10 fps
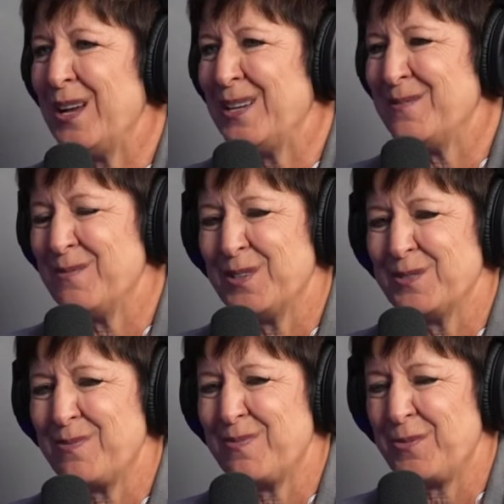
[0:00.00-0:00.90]
and
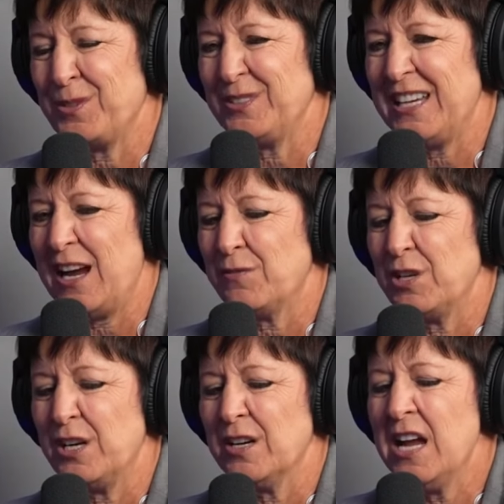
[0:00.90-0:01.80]
we're thrilled to have her
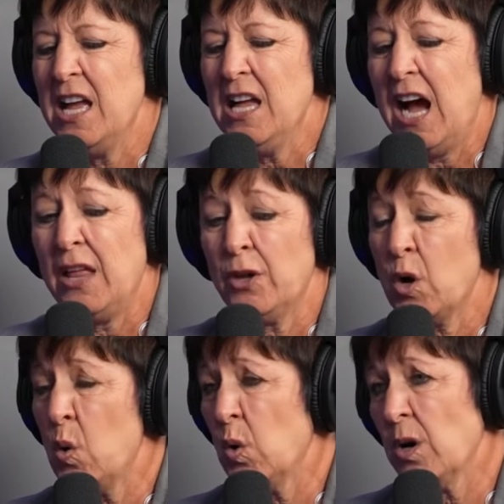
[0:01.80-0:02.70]
here. On the
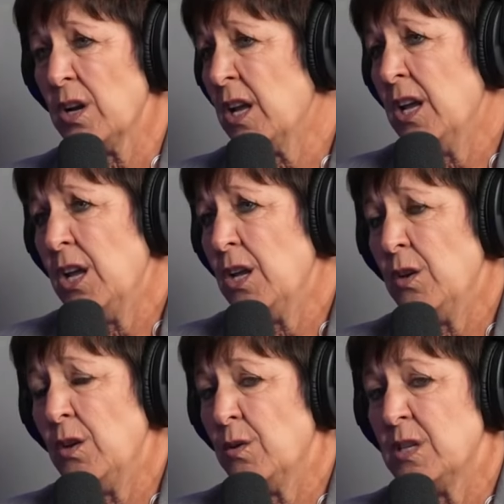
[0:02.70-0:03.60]
court,
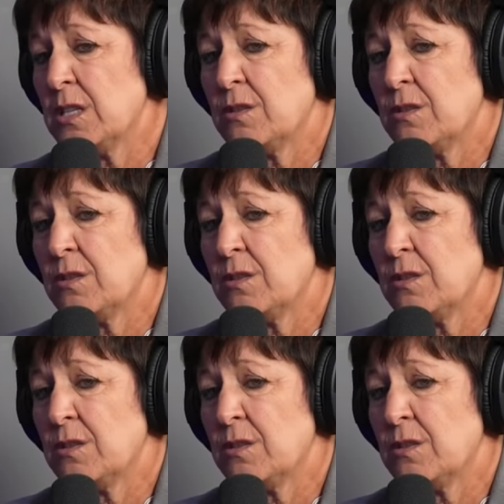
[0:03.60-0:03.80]
you know,